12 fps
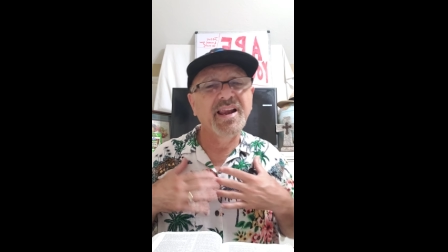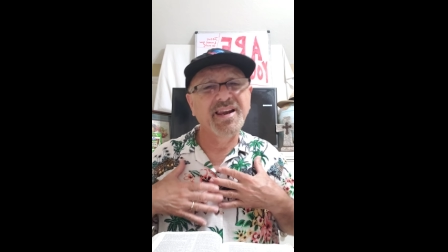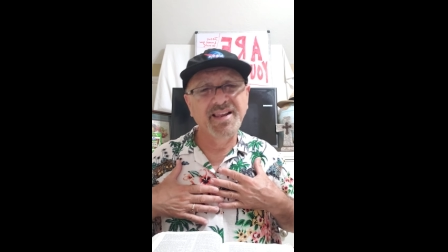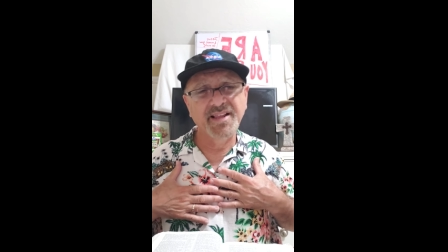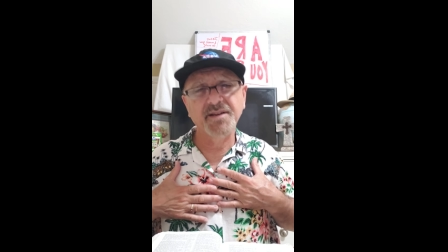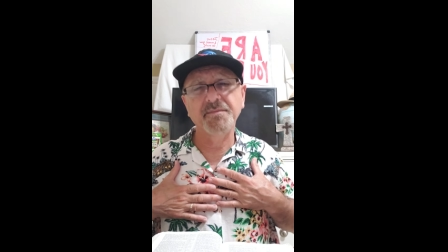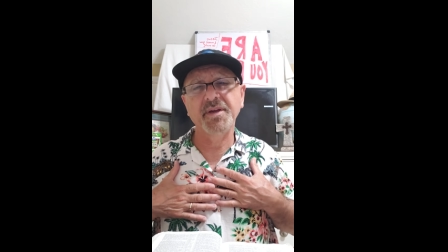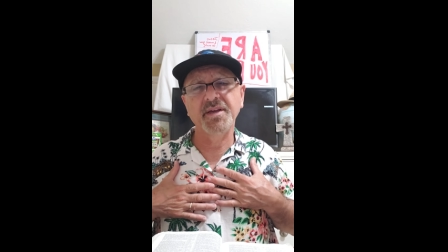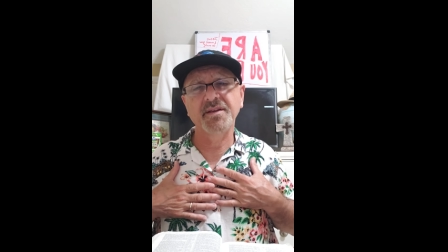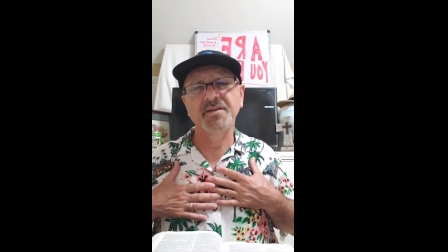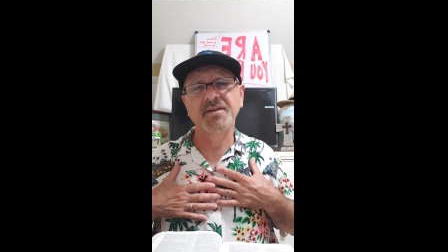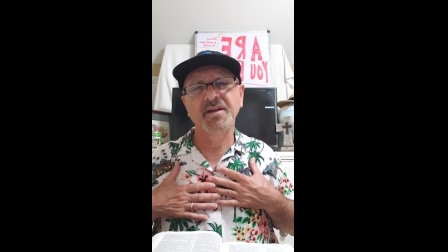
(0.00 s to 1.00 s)
Let him
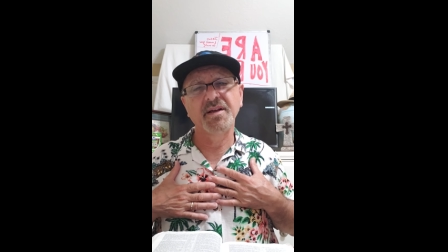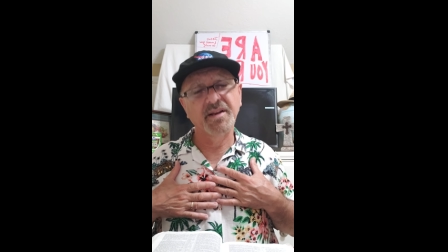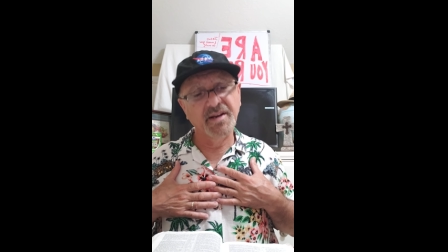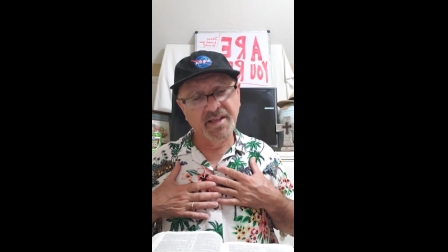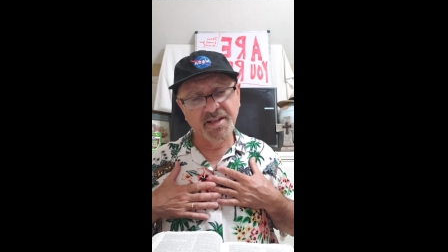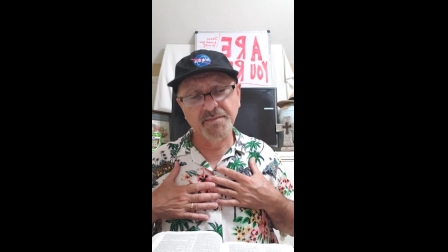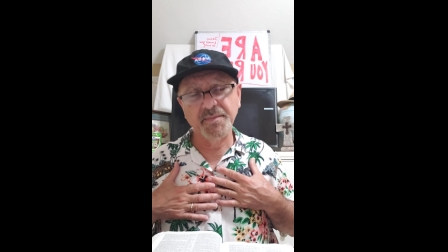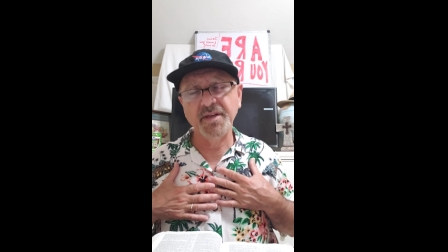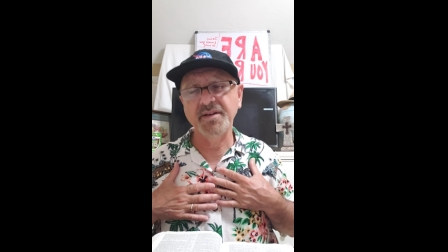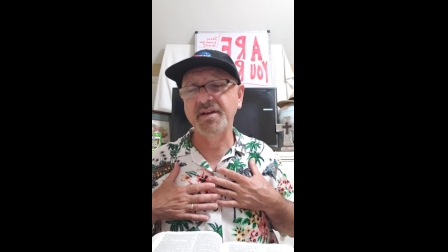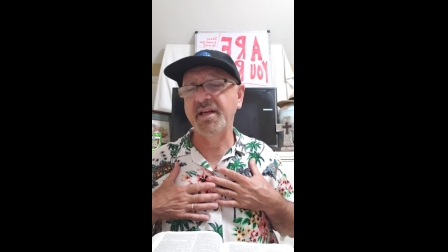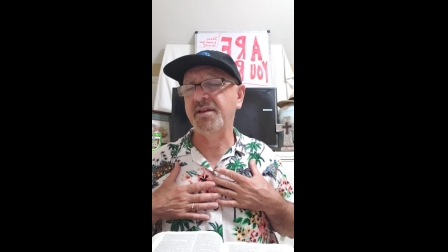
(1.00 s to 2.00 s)
in. Let him
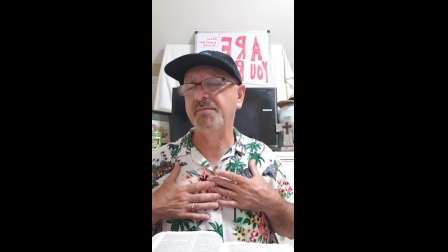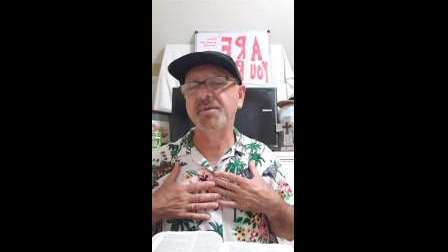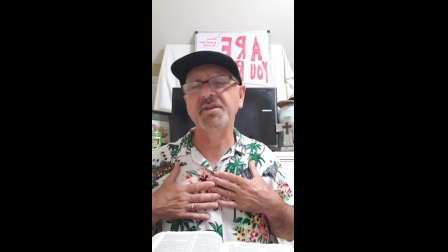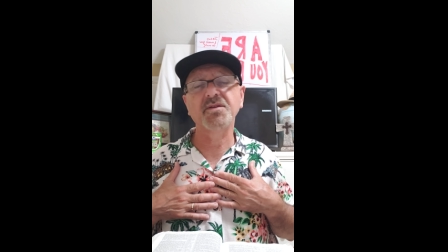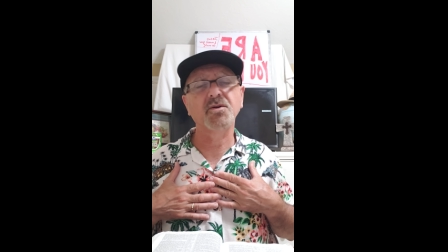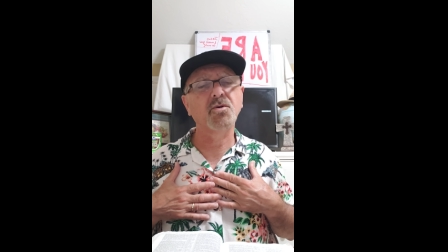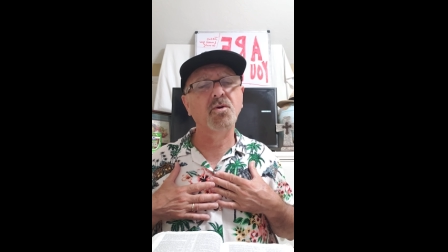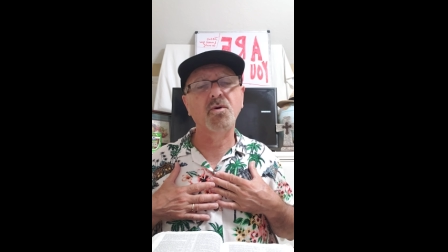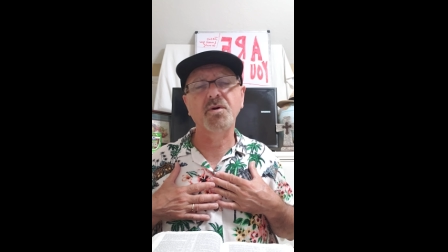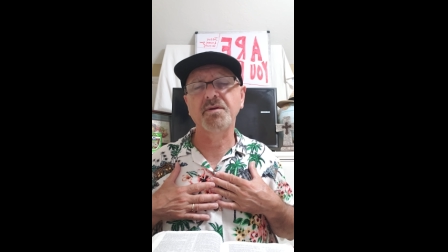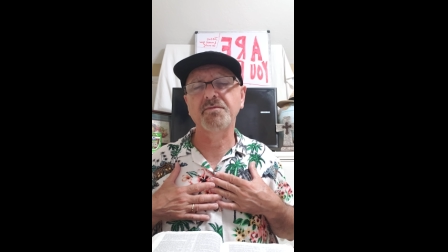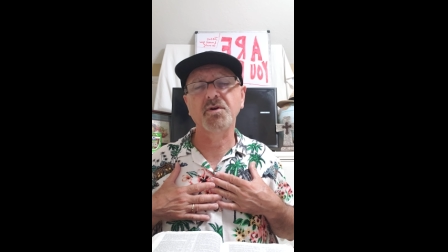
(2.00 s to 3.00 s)
in. Let him be the
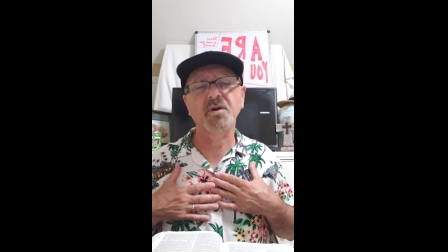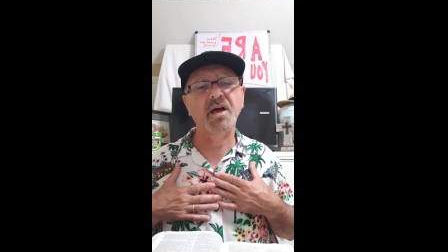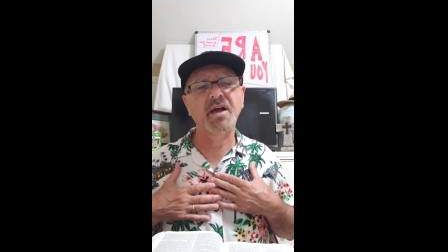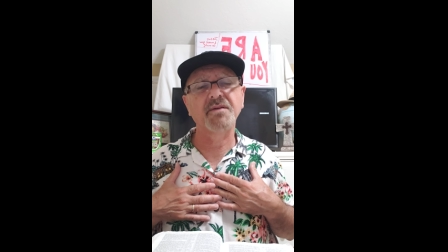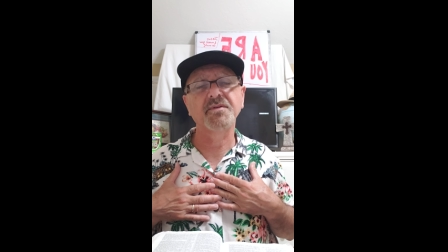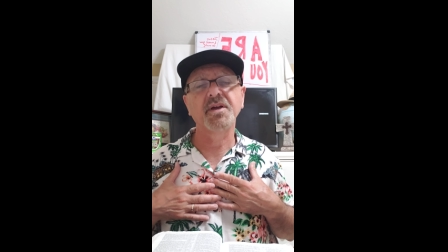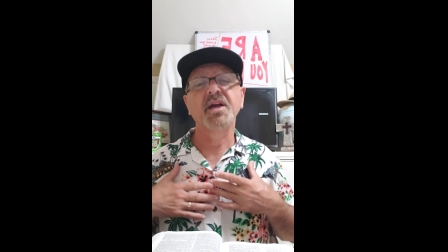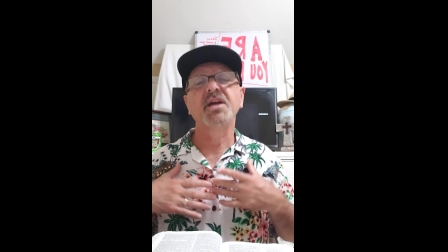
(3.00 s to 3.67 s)
Lord of your life.